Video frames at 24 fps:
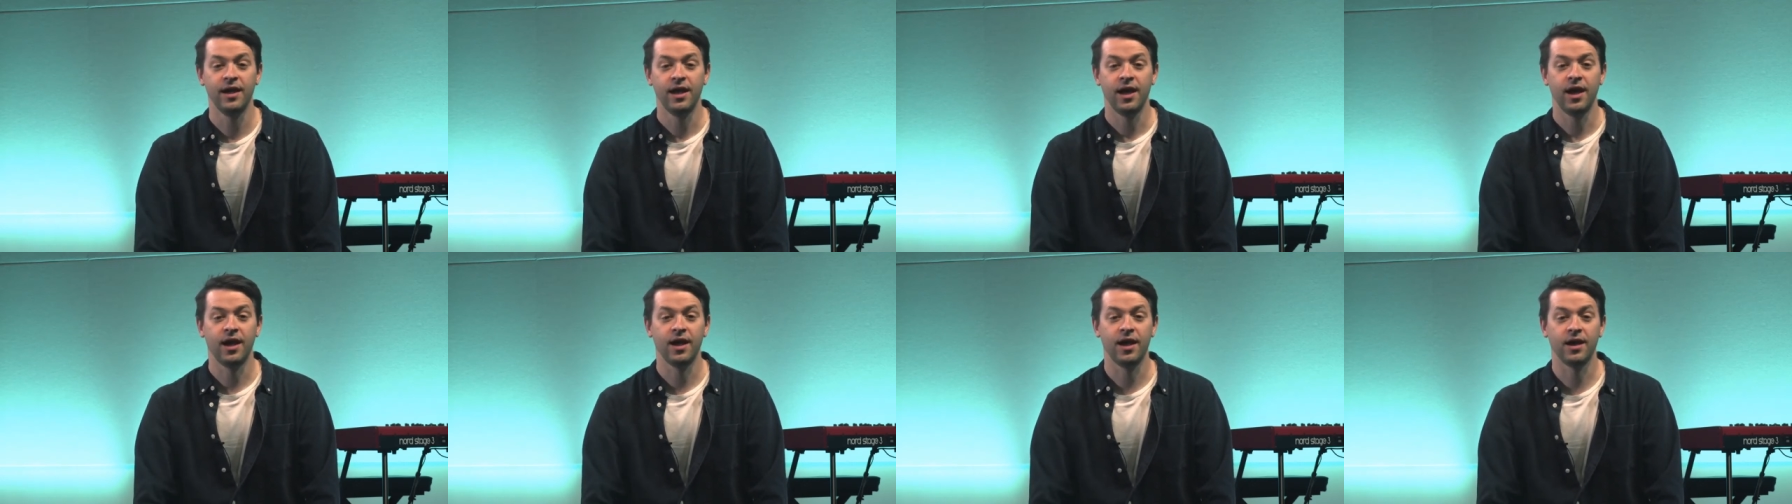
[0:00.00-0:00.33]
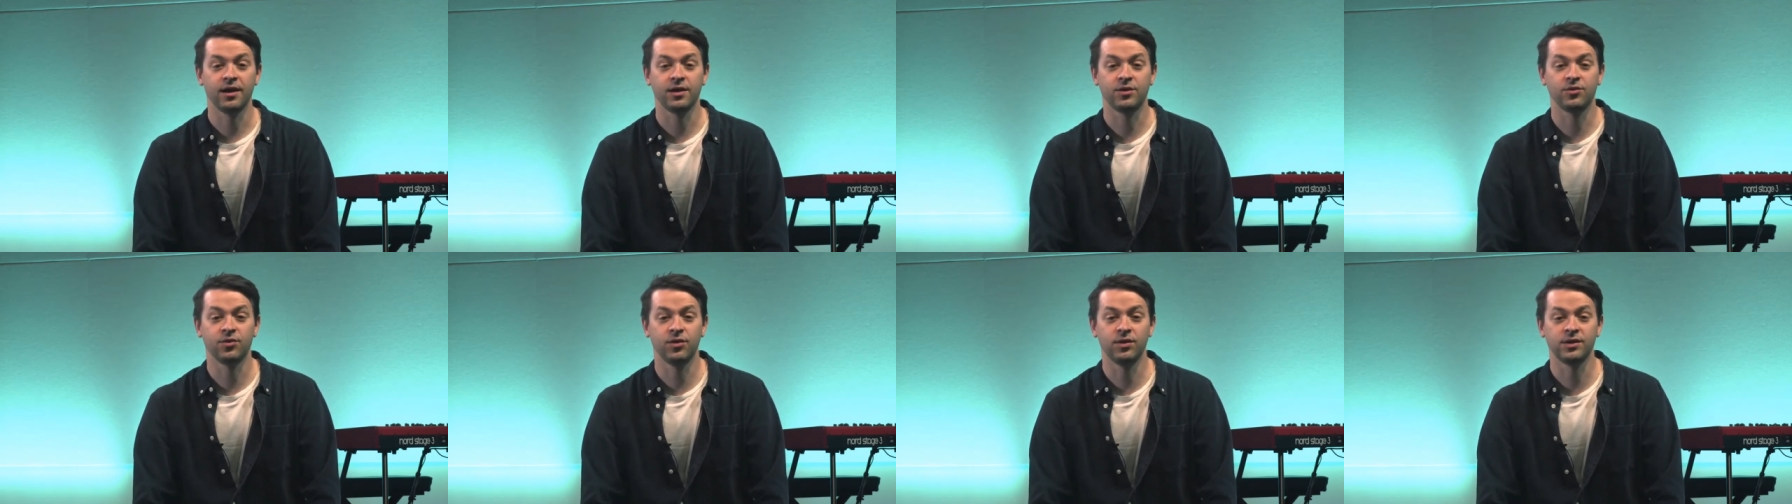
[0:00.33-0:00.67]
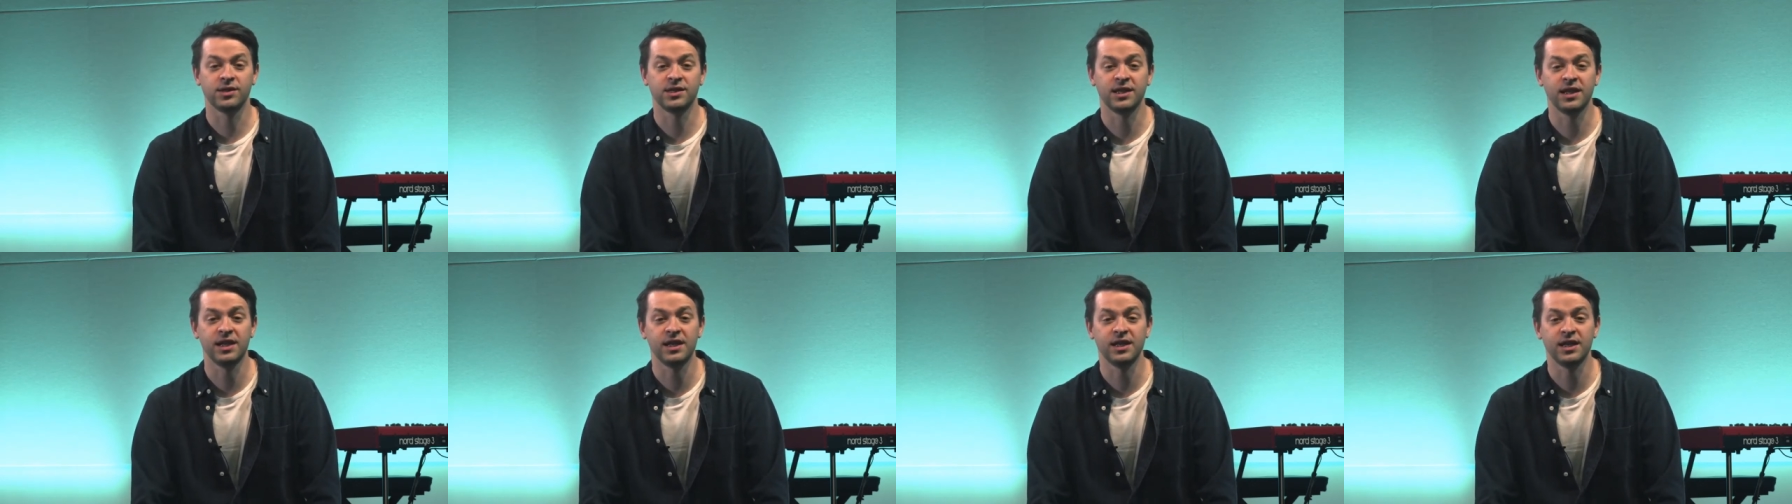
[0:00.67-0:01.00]
a
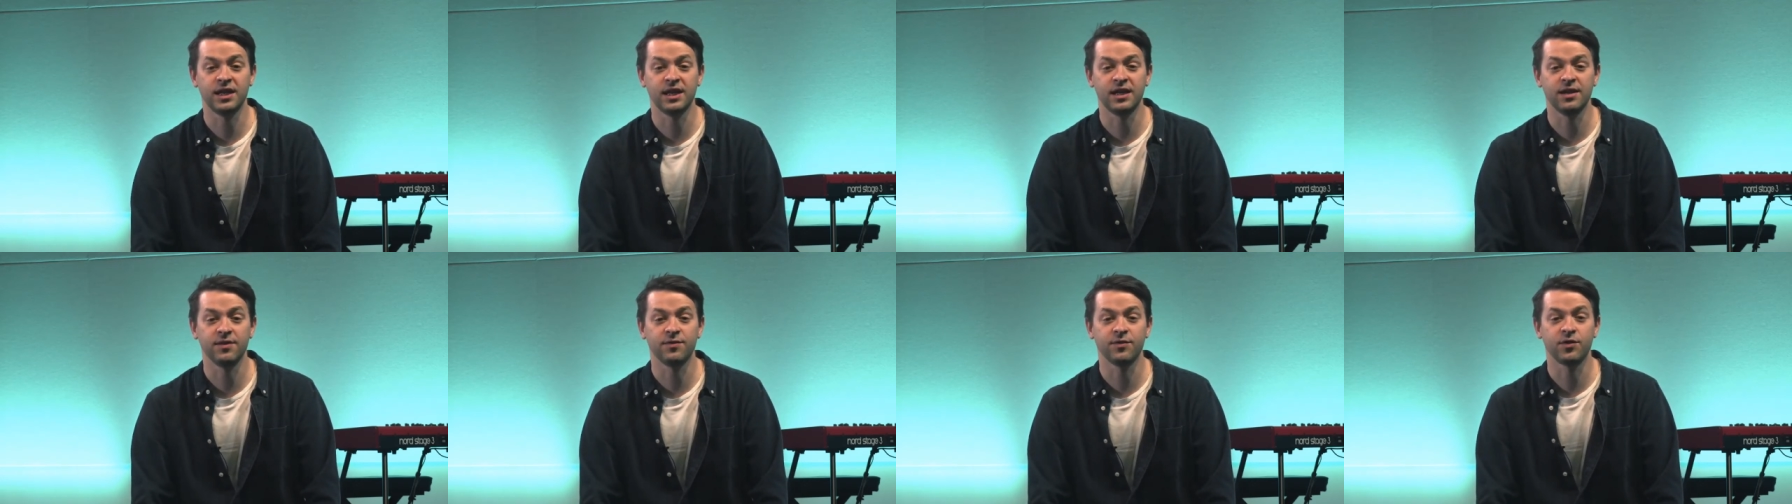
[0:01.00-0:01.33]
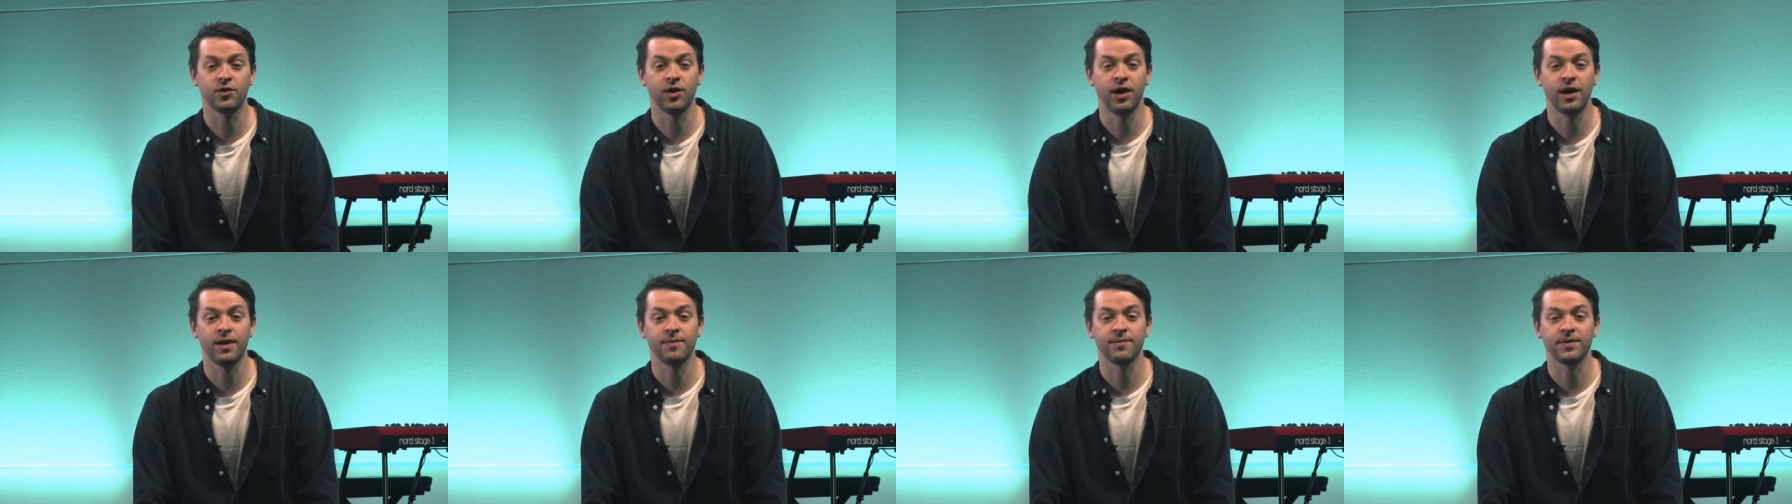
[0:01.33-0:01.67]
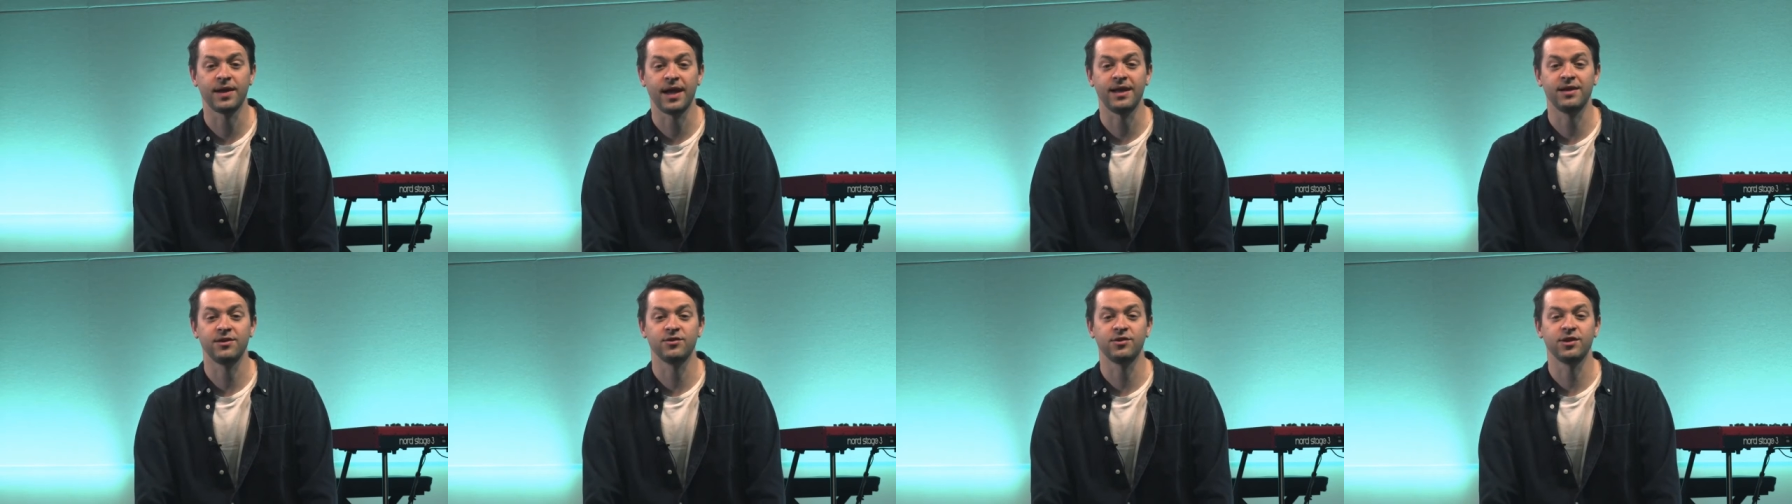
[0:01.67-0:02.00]
CD of Graham
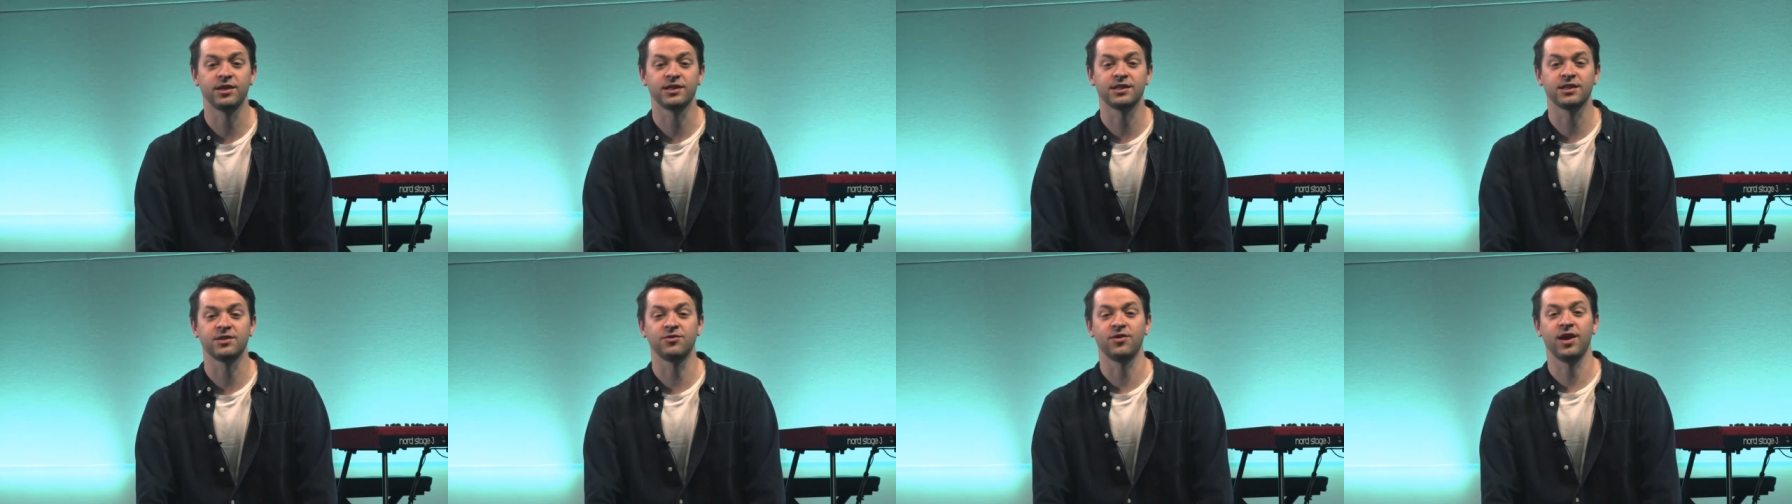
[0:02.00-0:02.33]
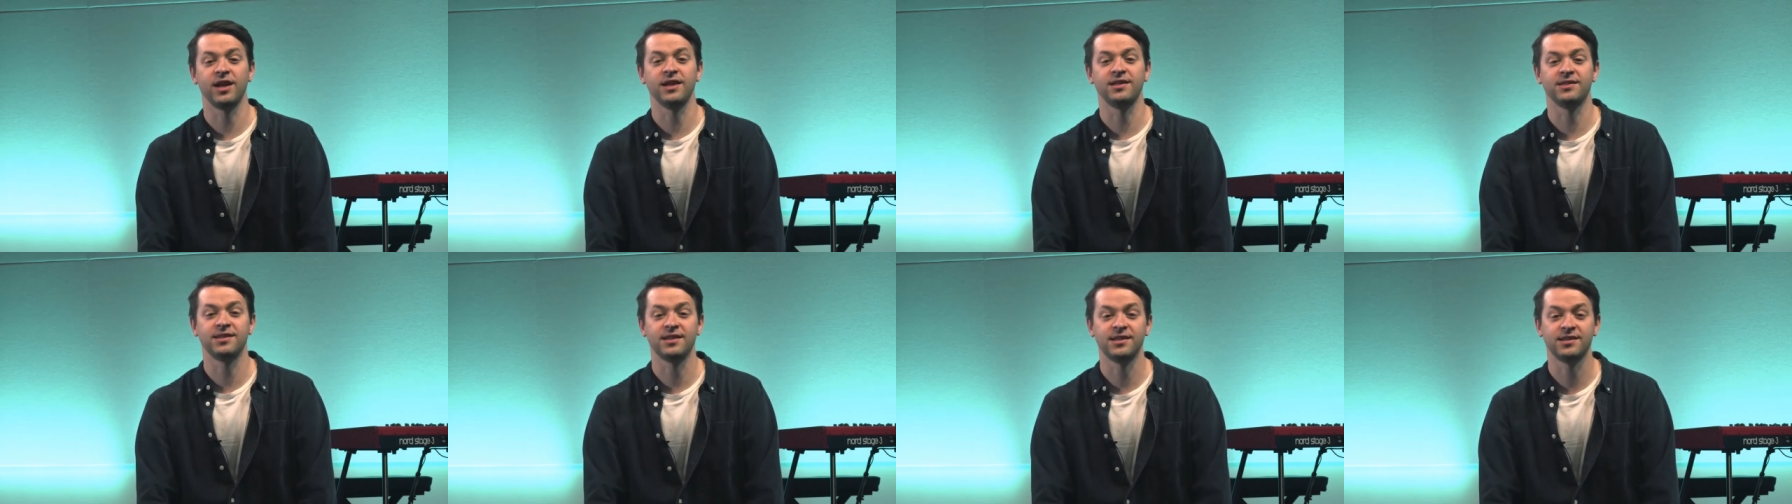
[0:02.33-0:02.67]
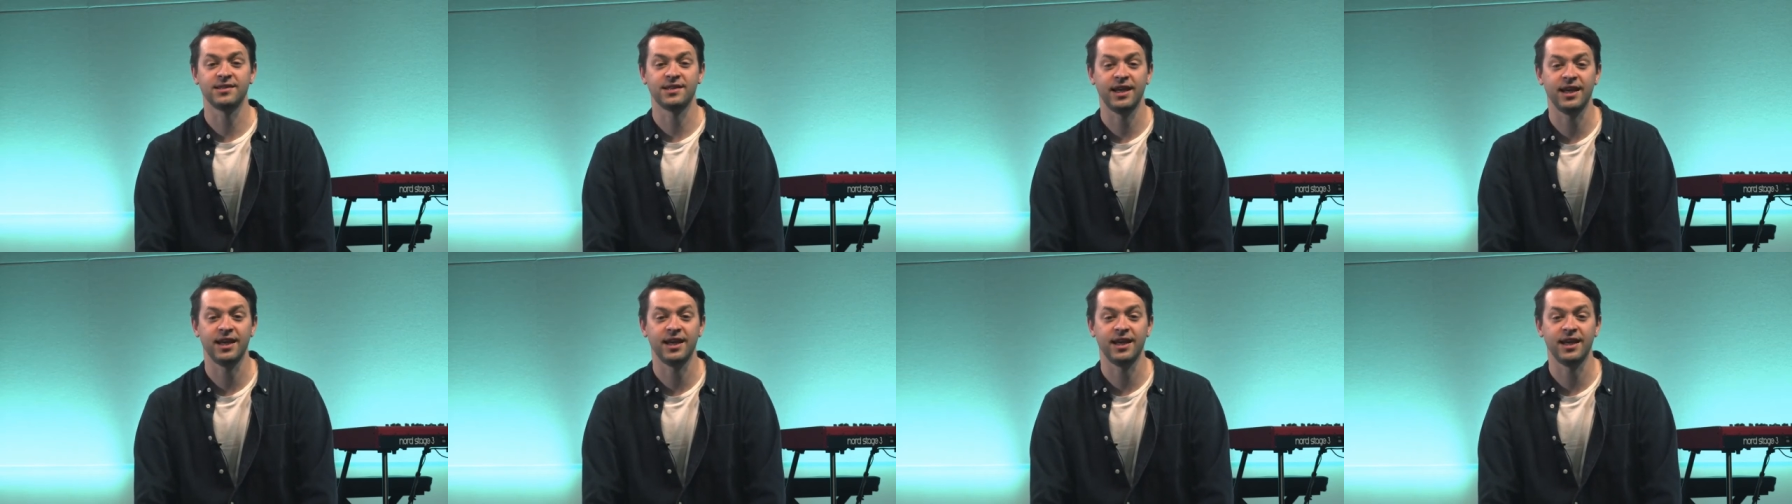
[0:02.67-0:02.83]
Kendrick's greatest